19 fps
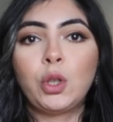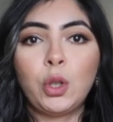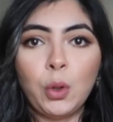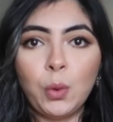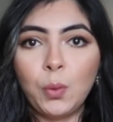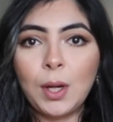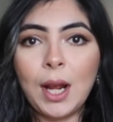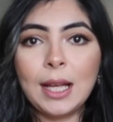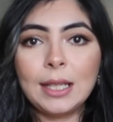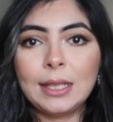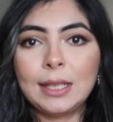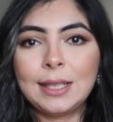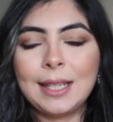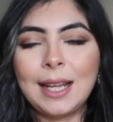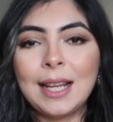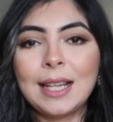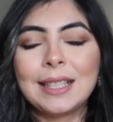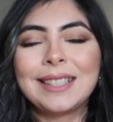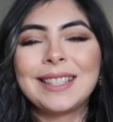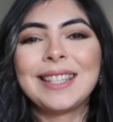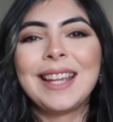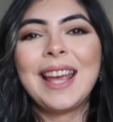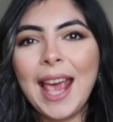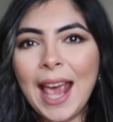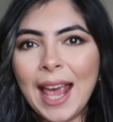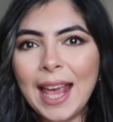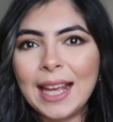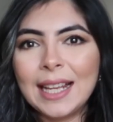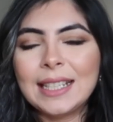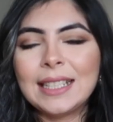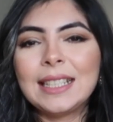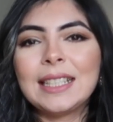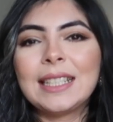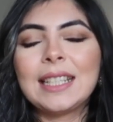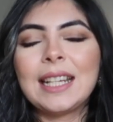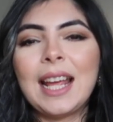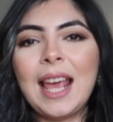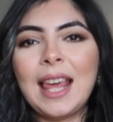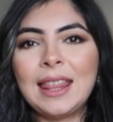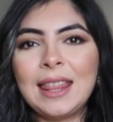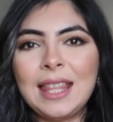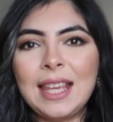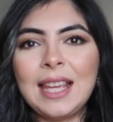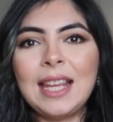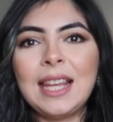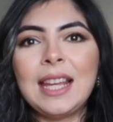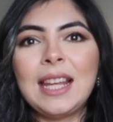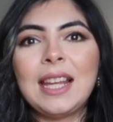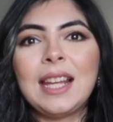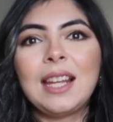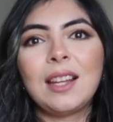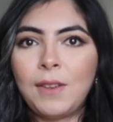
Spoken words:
2 nightstands and the